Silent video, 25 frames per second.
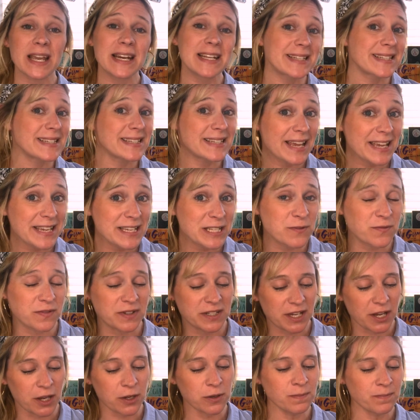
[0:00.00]
Today's
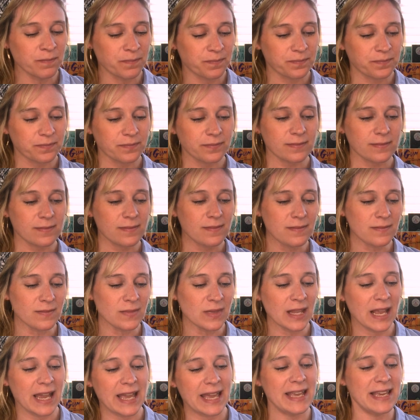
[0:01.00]
video
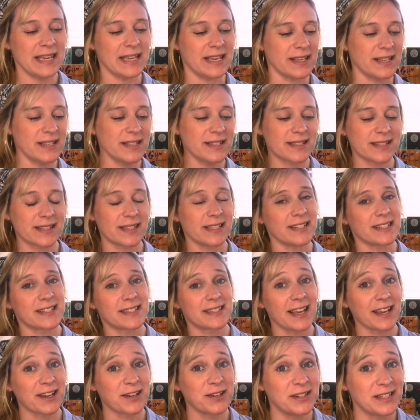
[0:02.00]
is the
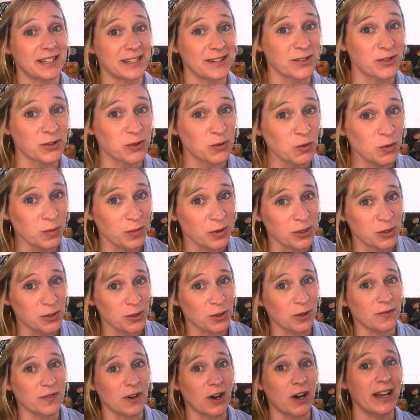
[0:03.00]
second instalment
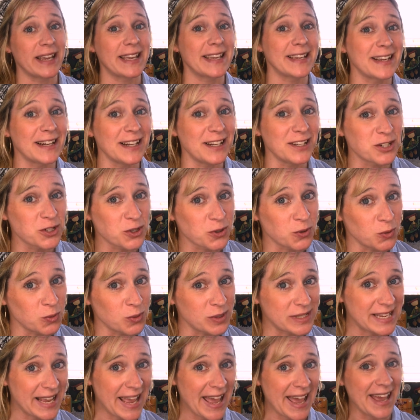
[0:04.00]
of our English core
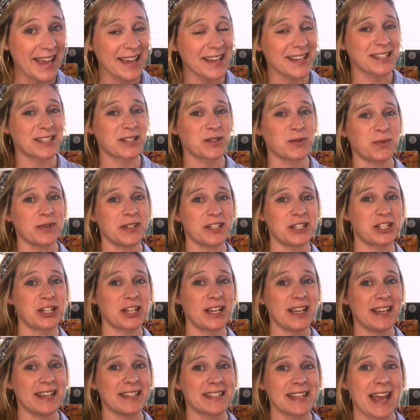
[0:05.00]
text, which
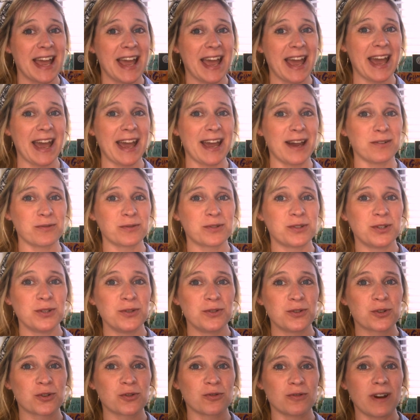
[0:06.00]
is How to
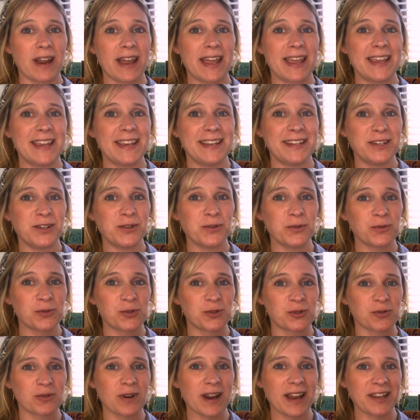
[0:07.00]
Train Your
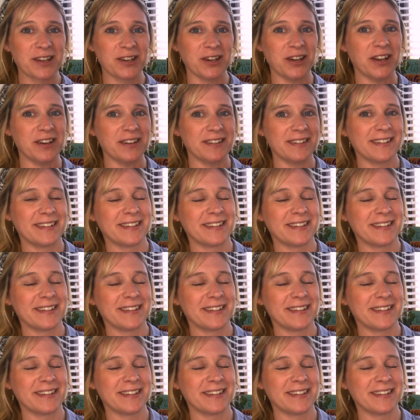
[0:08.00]
Dragon